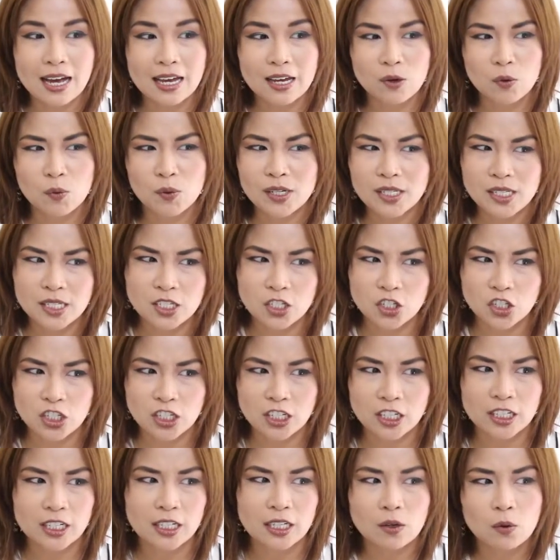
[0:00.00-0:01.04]
It wasn't
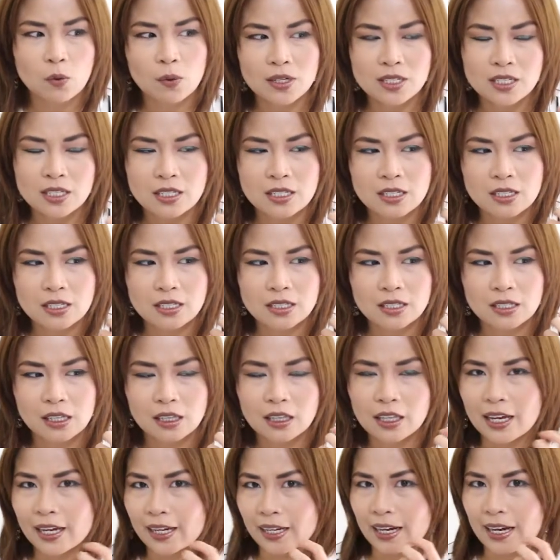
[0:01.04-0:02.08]
sheer. It wasn't
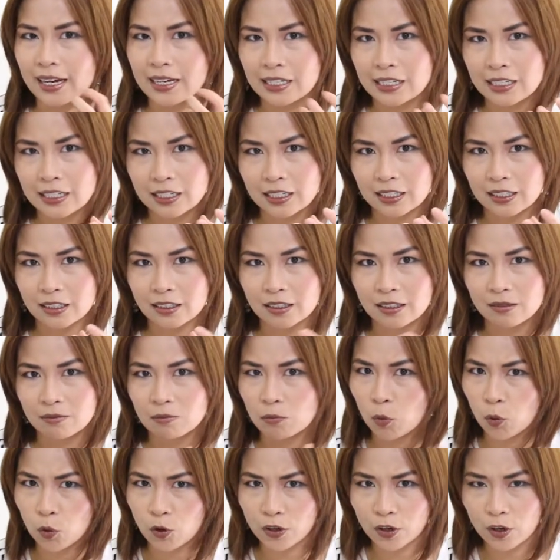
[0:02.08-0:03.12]
like I needed
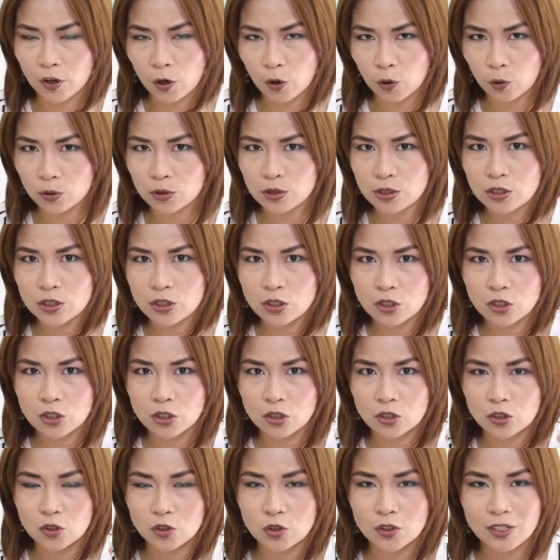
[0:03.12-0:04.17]
more coats
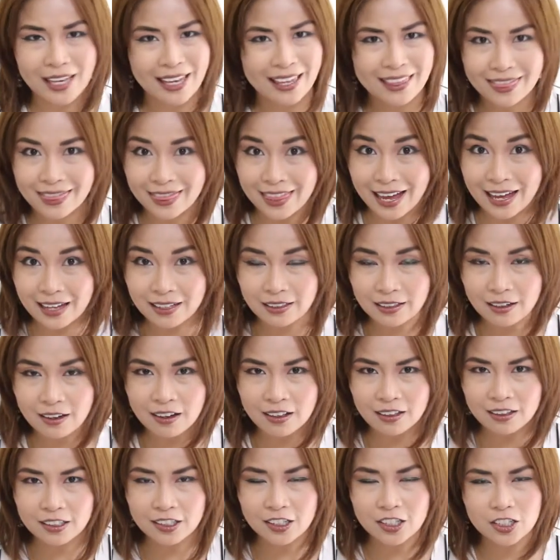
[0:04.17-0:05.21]
to get that
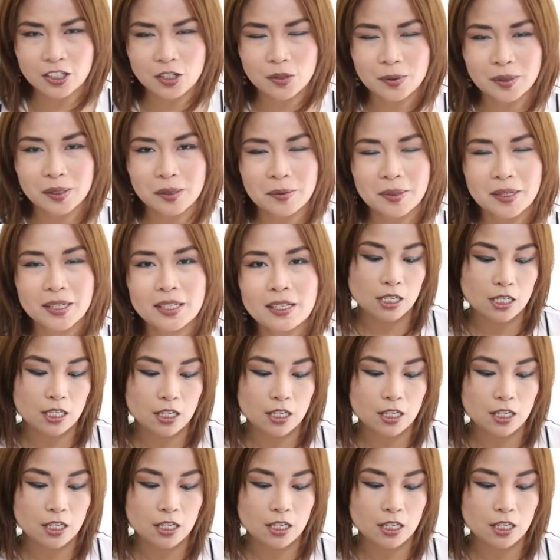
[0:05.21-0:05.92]
color, you know what I mean?